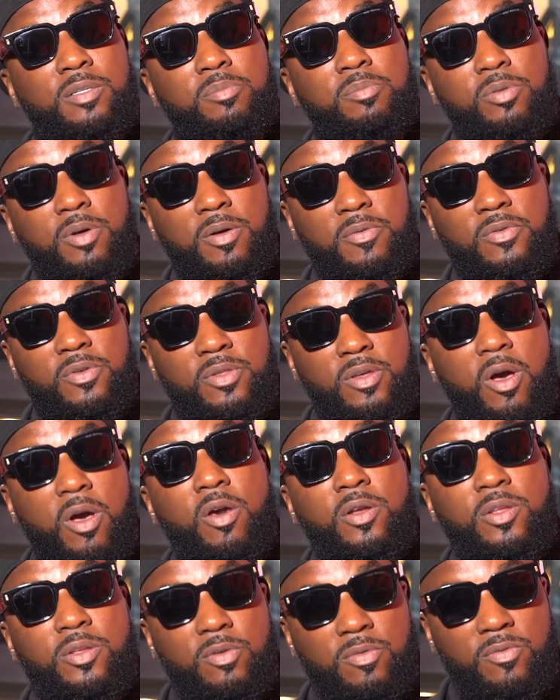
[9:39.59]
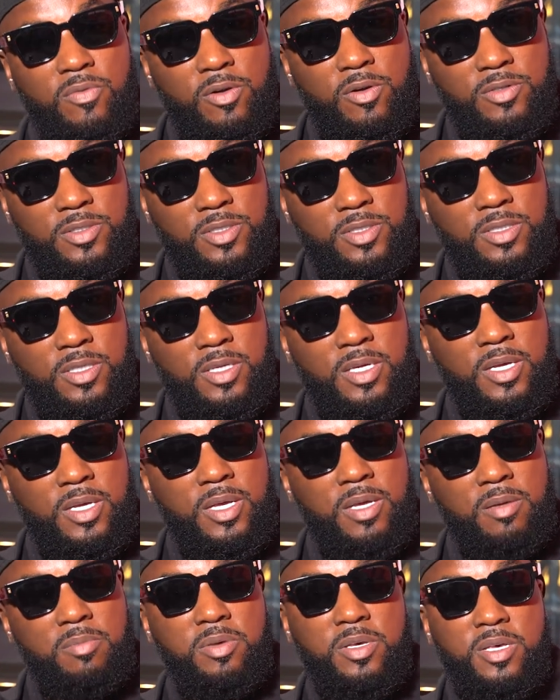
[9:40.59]
the book for the audio version
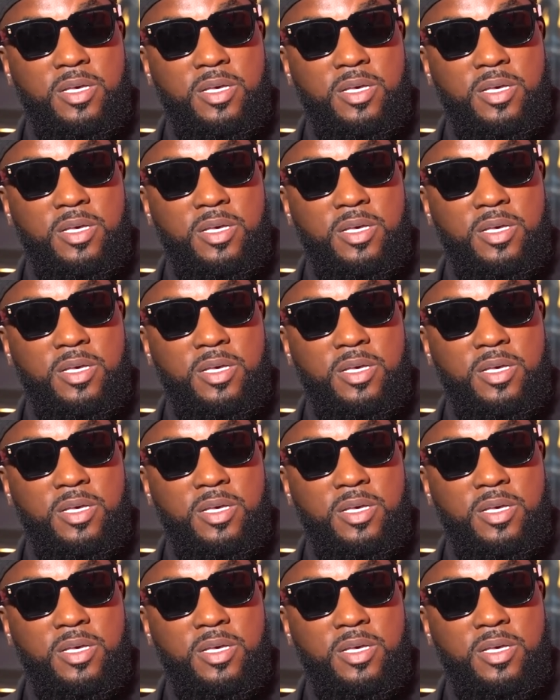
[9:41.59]
mm.